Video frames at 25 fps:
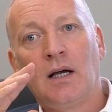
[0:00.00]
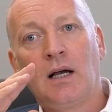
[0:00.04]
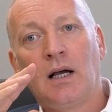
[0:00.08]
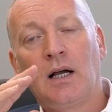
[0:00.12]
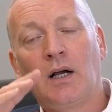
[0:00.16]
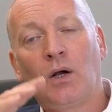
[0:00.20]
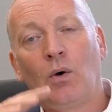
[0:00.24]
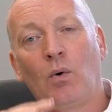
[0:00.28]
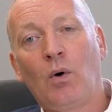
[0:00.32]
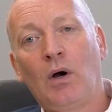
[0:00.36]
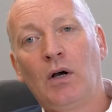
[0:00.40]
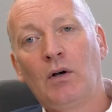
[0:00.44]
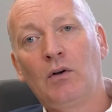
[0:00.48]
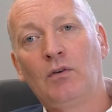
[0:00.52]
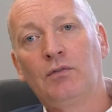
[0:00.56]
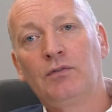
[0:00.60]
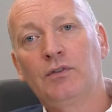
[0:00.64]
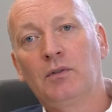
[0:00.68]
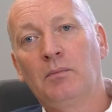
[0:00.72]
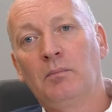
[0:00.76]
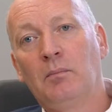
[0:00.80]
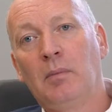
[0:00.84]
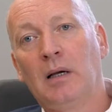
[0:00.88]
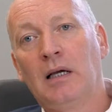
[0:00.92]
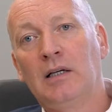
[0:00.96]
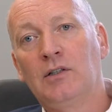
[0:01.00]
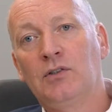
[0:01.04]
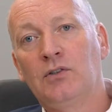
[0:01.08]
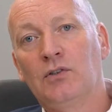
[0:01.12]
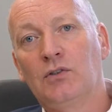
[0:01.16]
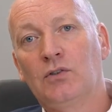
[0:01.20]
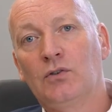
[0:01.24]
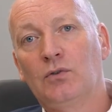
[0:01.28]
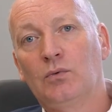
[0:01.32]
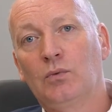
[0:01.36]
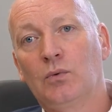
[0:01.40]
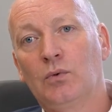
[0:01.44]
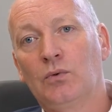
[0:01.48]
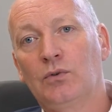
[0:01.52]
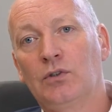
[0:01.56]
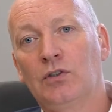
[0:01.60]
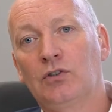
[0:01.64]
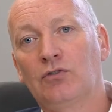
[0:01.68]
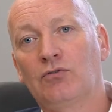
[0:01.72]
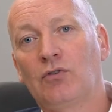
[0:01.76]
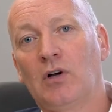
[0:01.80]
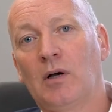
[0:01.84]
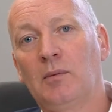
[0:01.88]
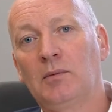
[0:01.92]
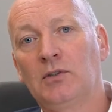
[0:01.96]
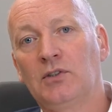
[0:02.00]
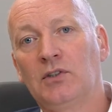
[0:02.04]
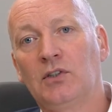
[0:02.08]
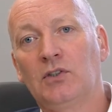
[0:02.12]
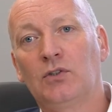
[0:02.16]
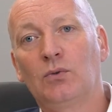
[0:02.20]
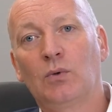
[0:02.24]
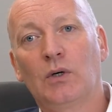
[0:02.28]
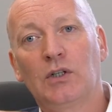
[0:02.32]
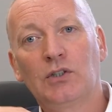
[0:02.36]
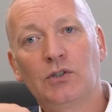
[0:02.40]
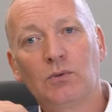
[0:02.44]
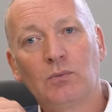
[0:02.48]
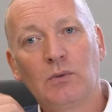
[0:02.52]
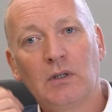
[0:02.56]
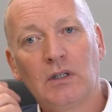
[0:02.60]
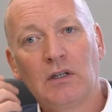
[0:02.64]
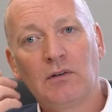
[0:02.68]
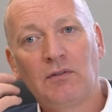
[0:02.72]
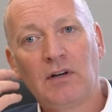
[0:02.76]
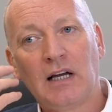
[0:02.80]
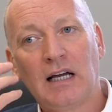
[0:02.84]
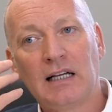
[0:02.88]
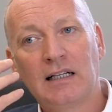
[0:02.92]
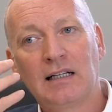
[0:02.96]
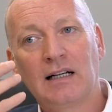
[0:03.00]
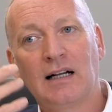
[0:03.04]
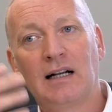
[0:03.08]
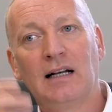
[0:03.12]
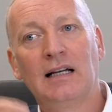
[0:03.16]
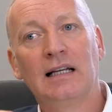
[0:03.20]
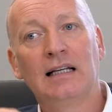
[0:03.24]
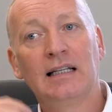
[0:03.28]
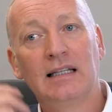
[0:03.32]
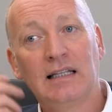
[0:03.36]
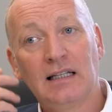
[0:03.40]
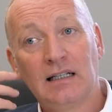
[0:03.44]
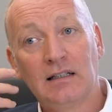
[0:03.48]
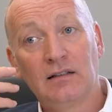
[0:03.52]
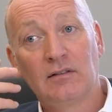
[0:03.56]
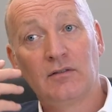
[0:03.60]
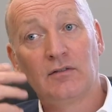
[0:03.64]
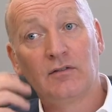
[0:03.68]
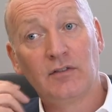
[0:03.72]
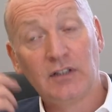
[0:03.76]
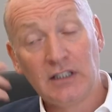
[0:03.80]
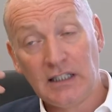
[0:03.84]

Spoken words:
And quite often patients will describe a situation where they've had clicking for